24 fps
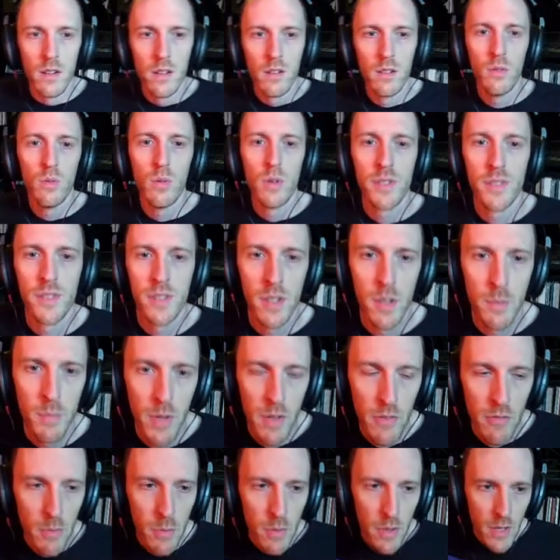What's up
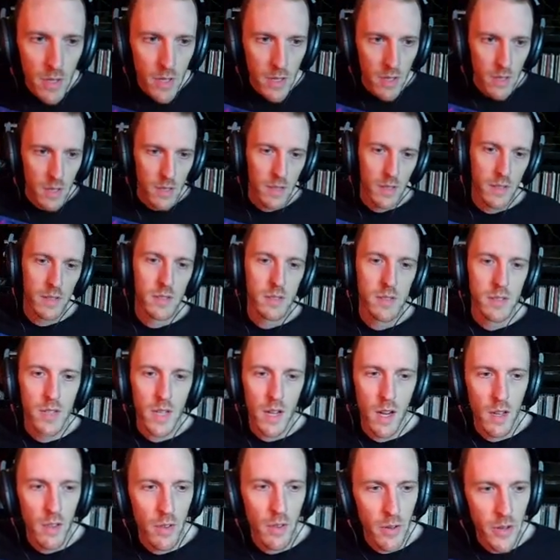everybody,
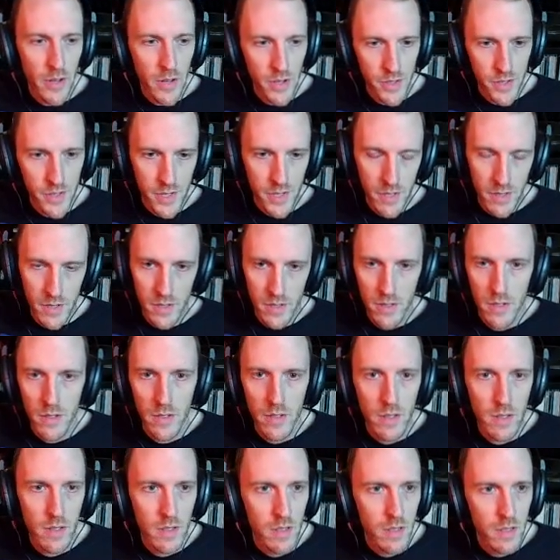Tyler Etters here.
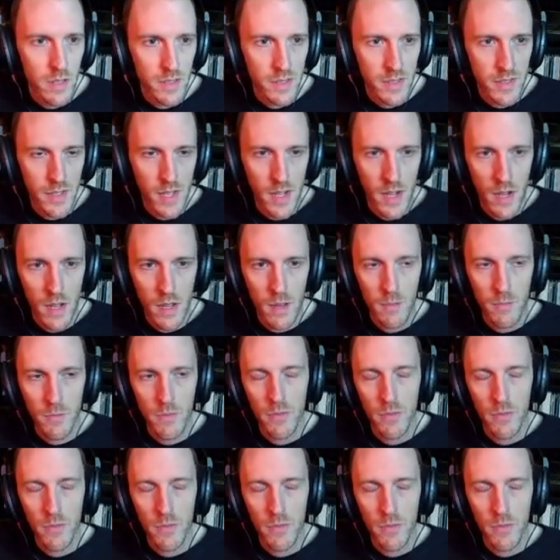It is time